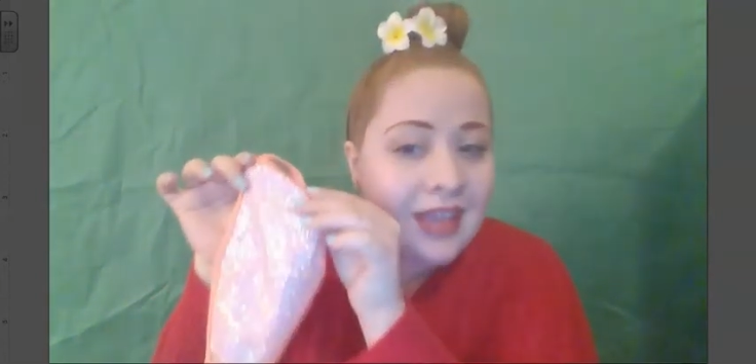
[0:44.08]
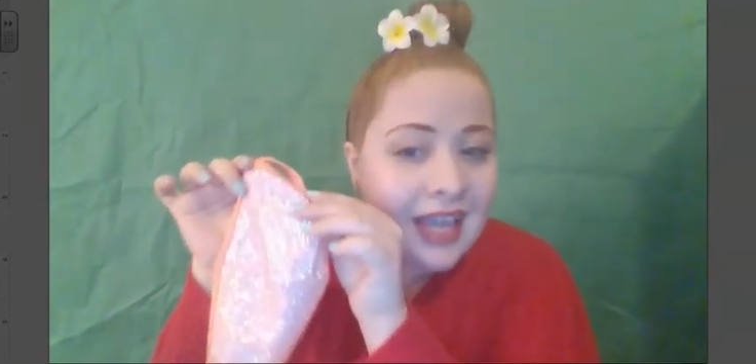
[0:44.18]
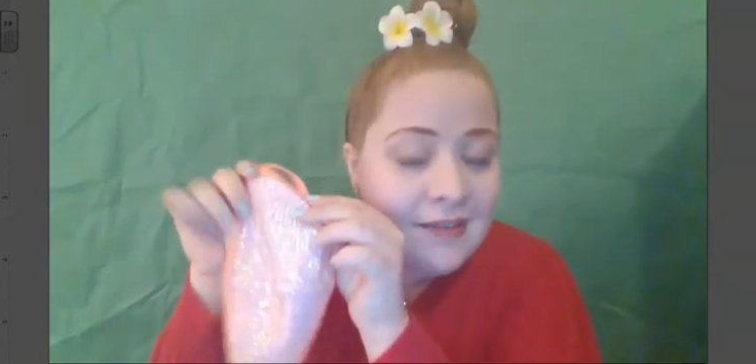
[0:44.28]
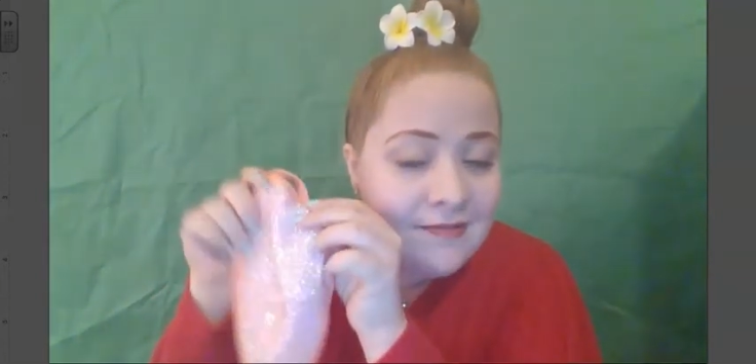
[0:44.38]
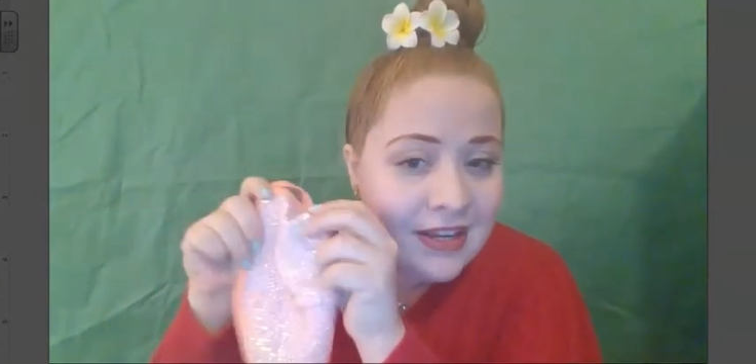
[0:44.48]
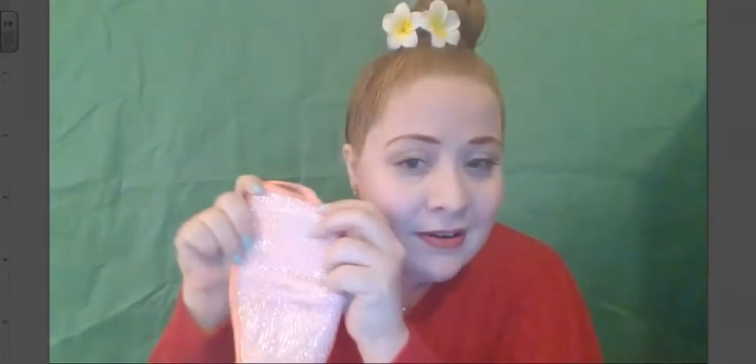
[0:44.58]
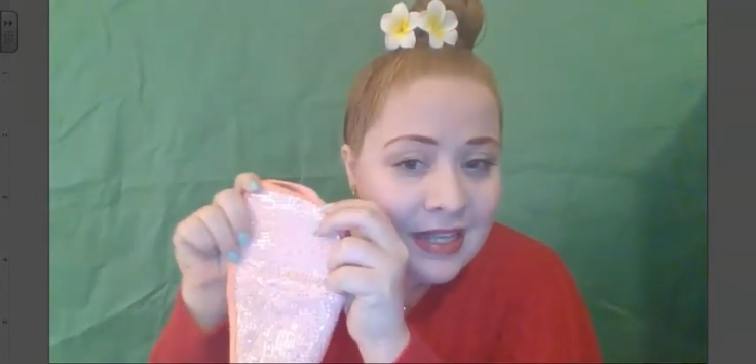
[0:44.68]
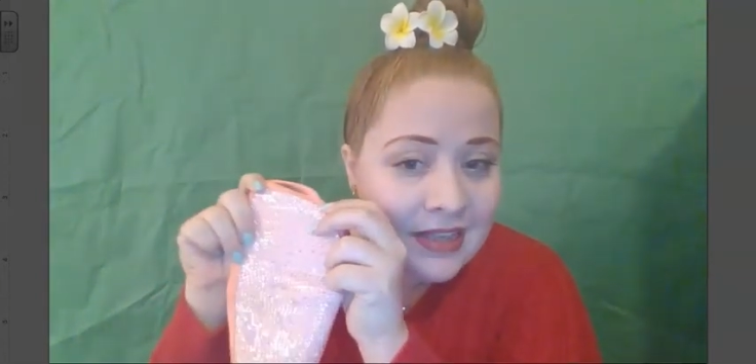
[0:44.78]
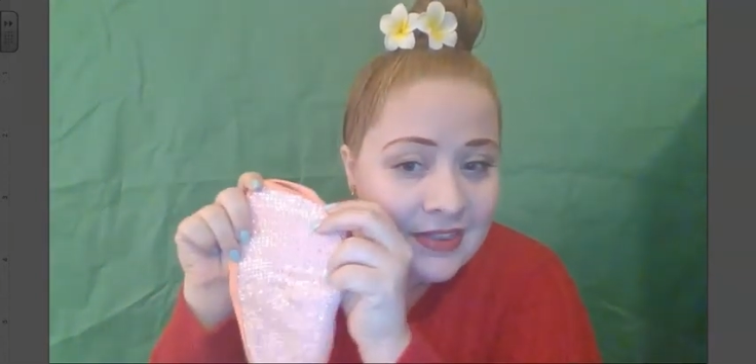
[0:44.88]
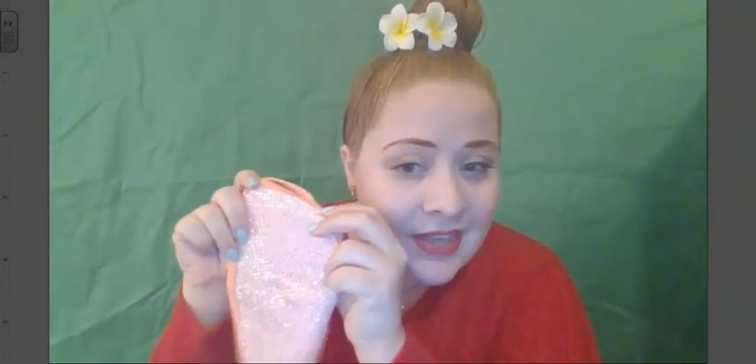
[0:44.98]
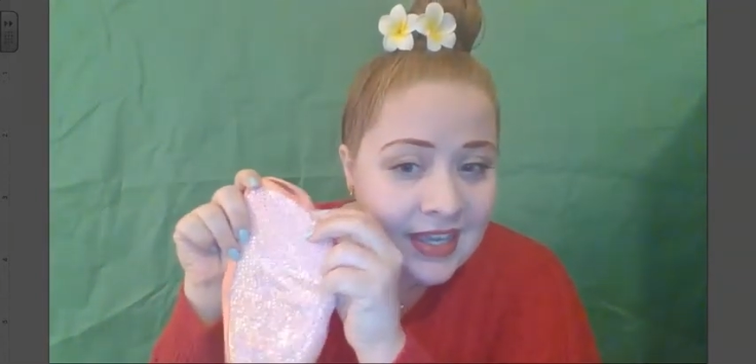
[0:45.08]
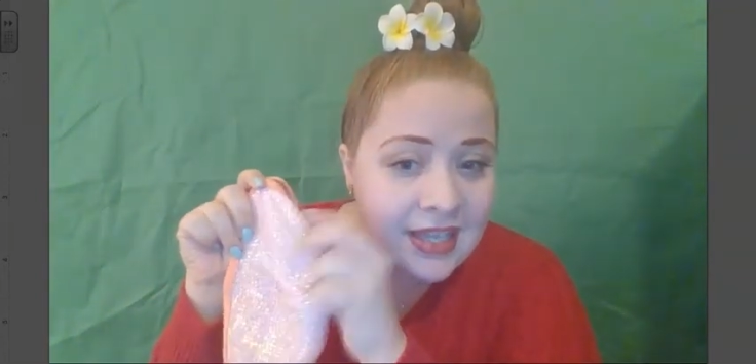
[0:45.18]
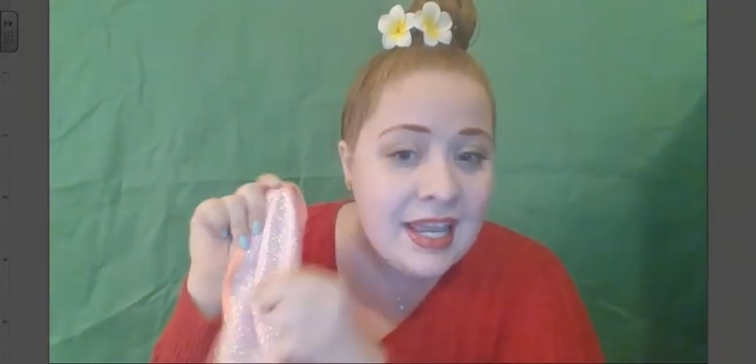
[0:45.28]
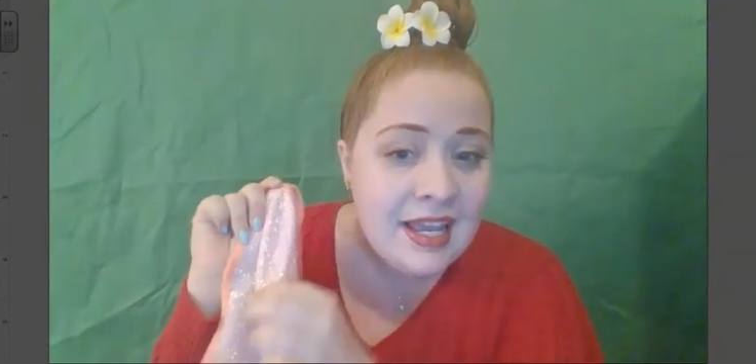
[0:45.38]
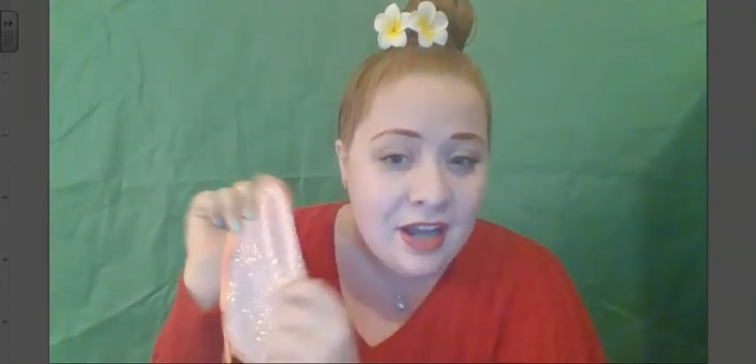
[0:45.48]
a very
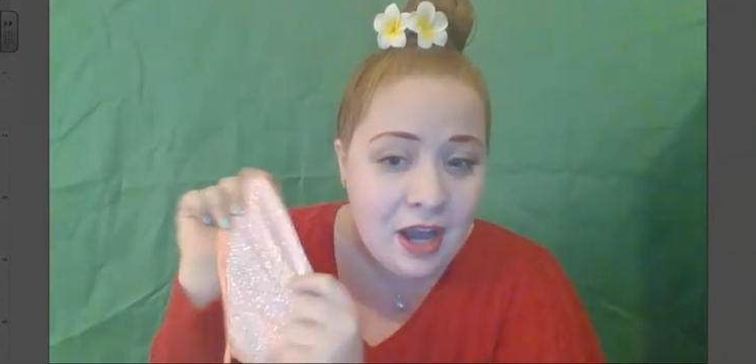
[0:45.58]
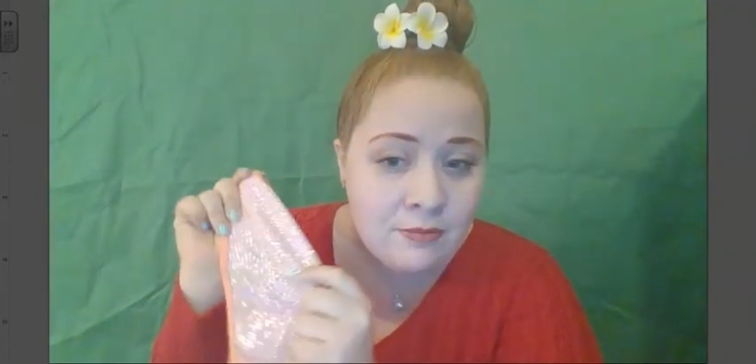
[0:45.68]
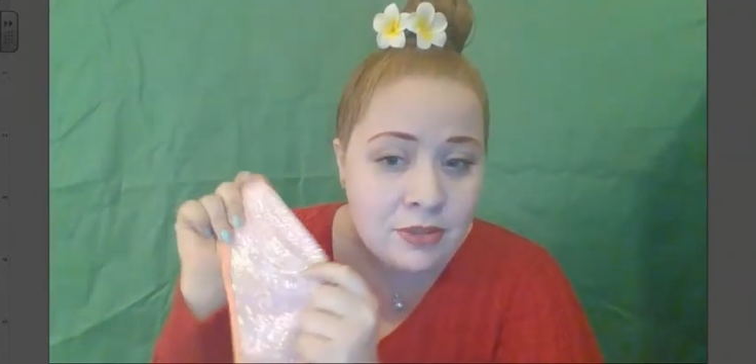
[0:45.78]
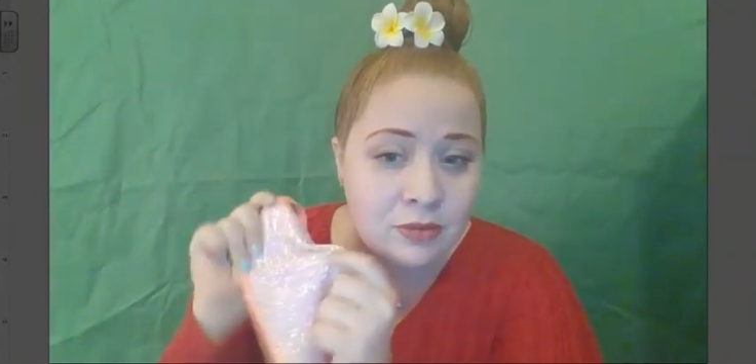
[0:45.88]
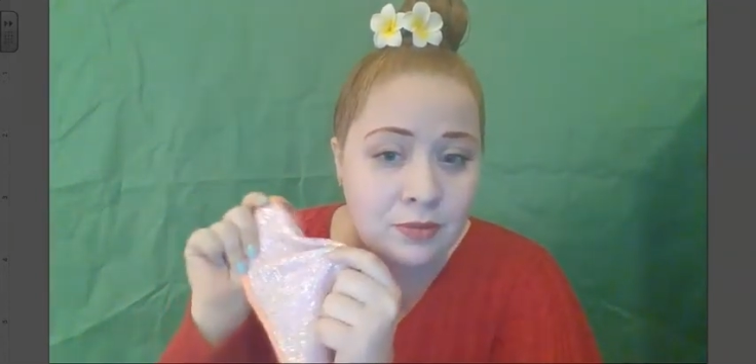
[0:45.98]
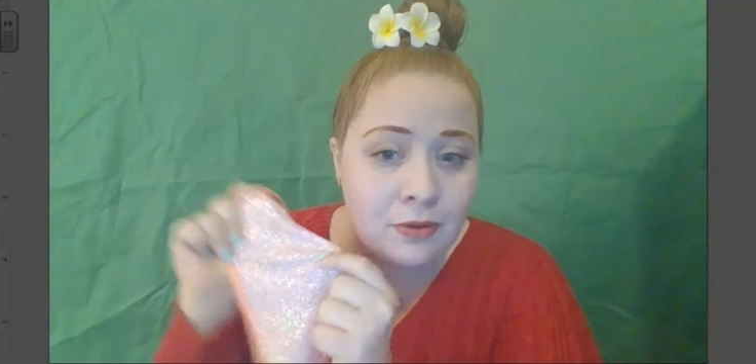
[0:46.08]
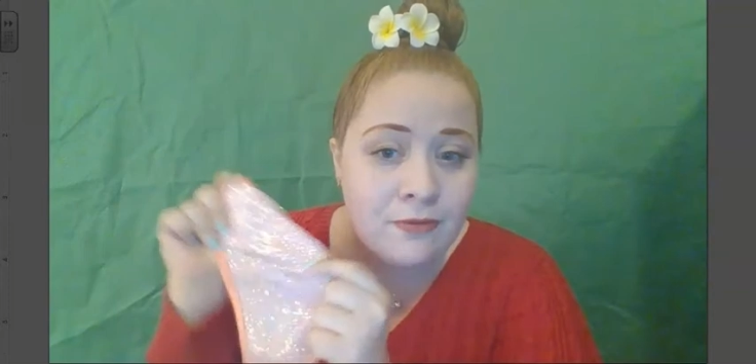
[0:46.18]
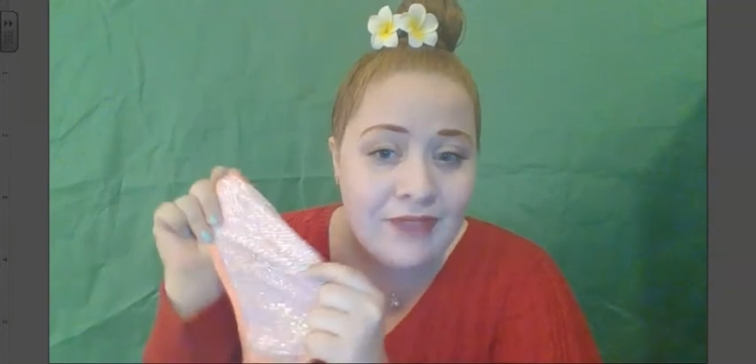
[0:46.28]
thin and comfortable